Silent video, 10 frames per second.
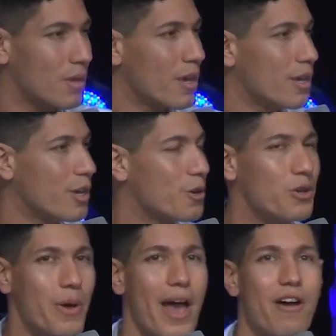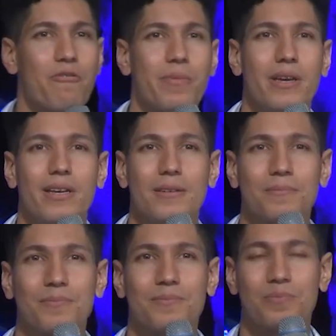Here you have me
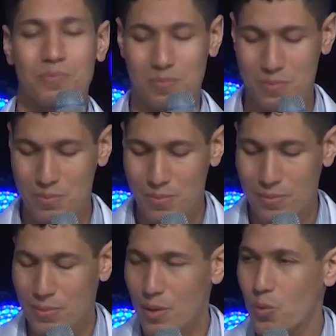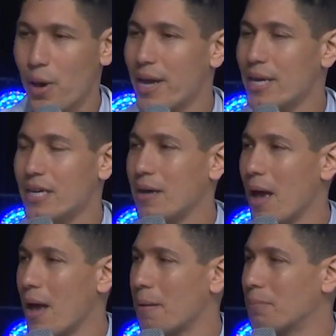waiting
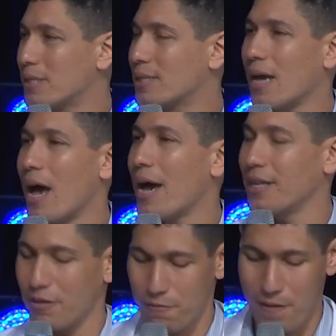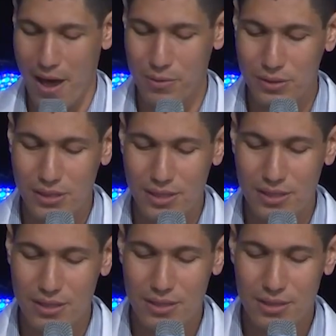beside the
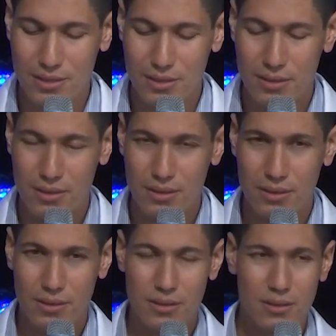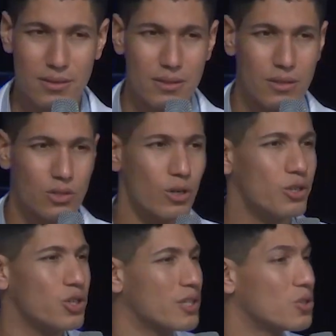fountain.
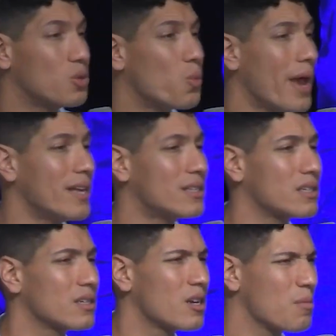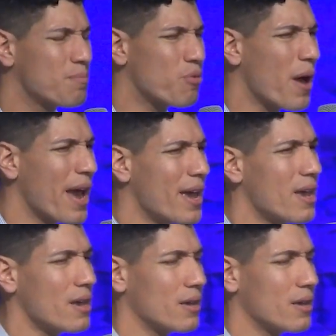Church, as you wait, pray.